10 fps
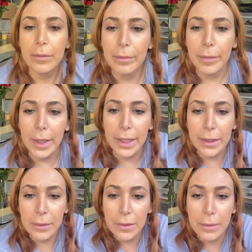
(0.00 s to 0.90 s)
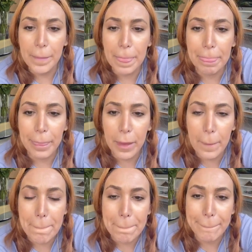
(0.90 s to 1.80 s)
My
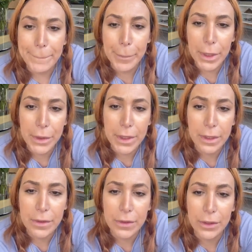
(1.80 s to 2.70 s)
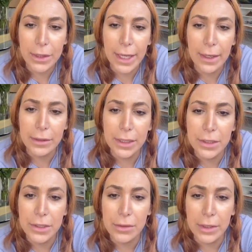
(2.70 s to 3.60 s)
music is too loud, I
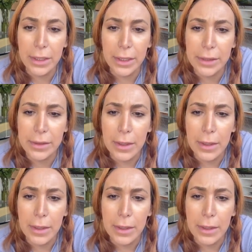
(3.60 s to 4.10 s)
just realized.